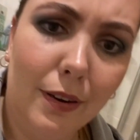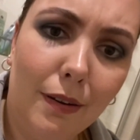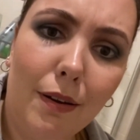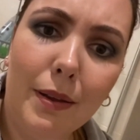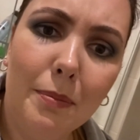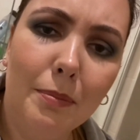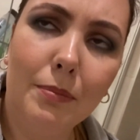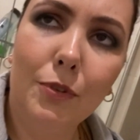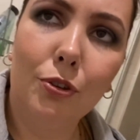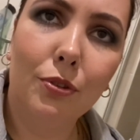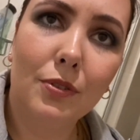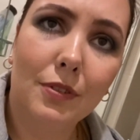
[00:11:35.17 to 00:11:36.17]
I'm
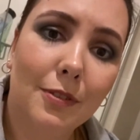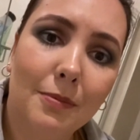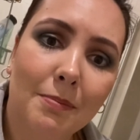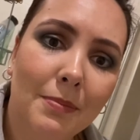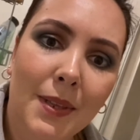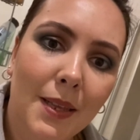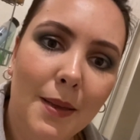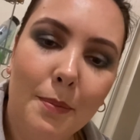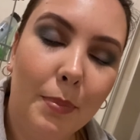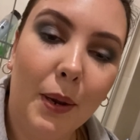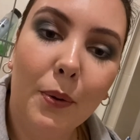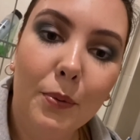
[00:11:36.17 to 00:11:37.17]
just
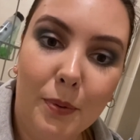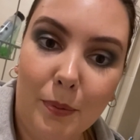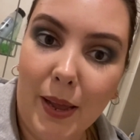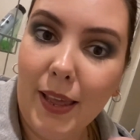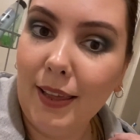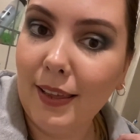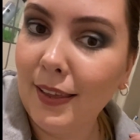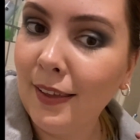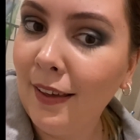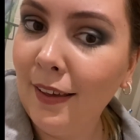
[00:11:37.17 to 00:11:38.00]
blown away.